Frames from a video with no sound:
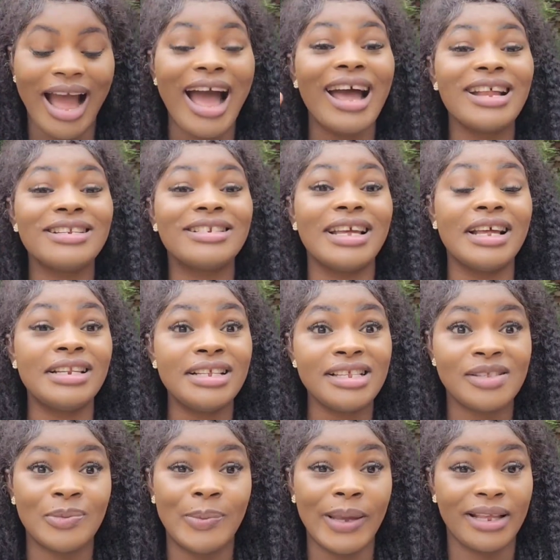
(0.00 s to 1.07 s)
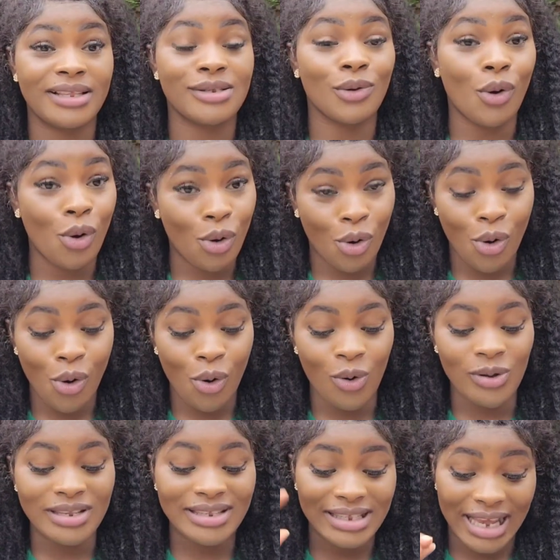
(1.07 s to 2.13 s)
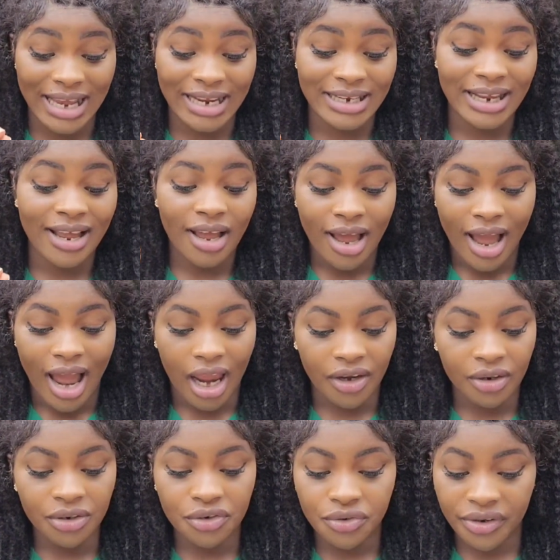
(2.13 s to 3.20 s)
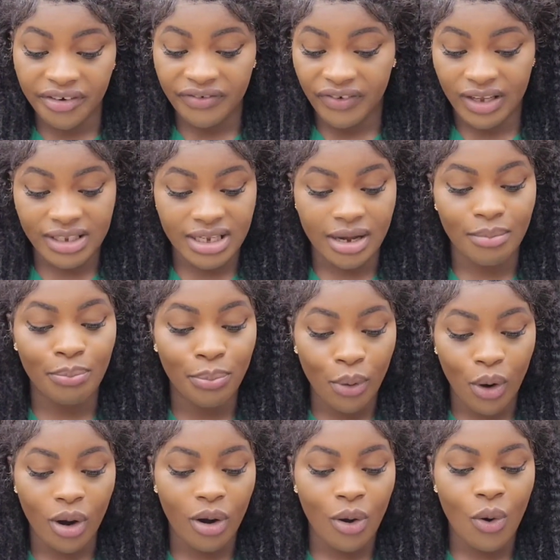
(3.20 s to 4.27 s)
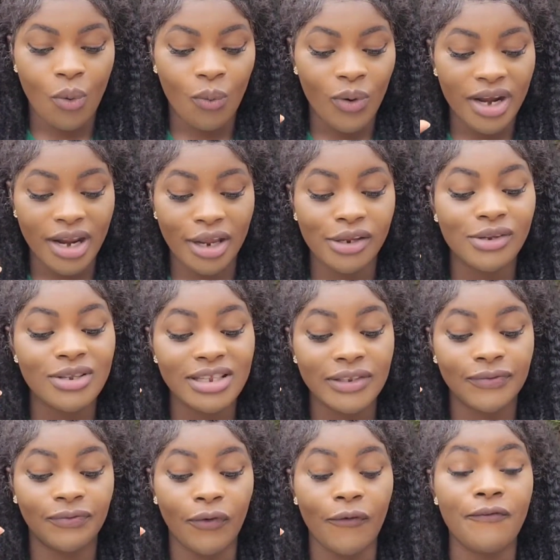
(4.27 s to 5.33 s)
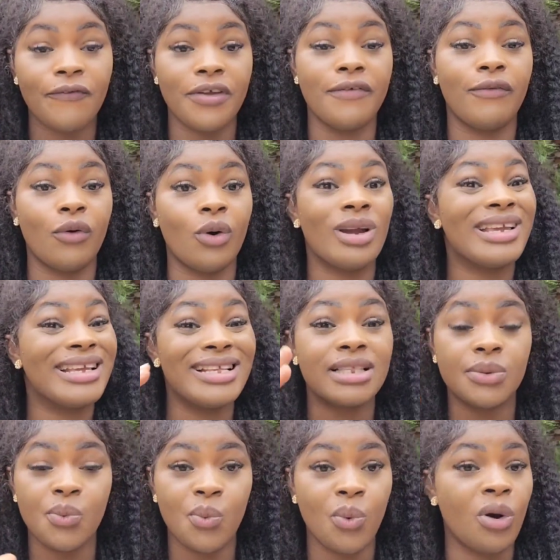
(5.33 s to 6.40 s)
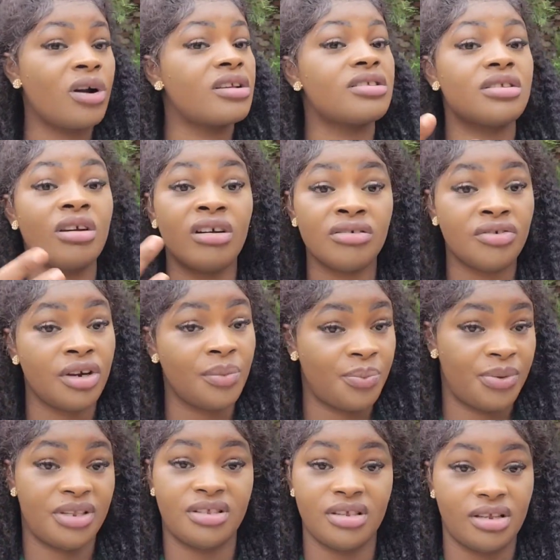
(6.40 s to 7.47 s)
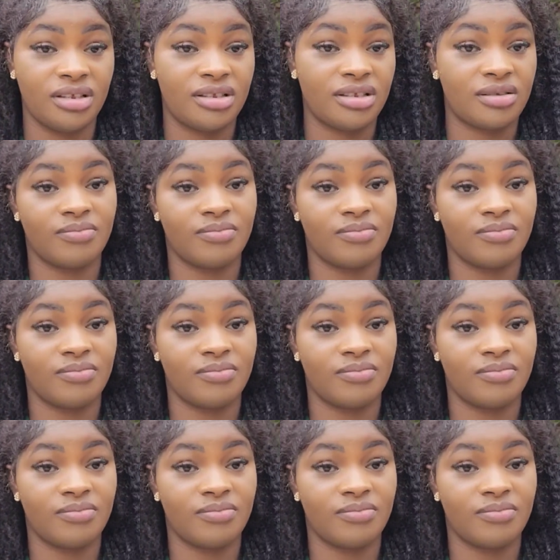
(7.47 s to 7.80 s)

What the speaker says: And Elizabeth Oko said, I don't drink Fanta, but when I use it for favor, it works 100%.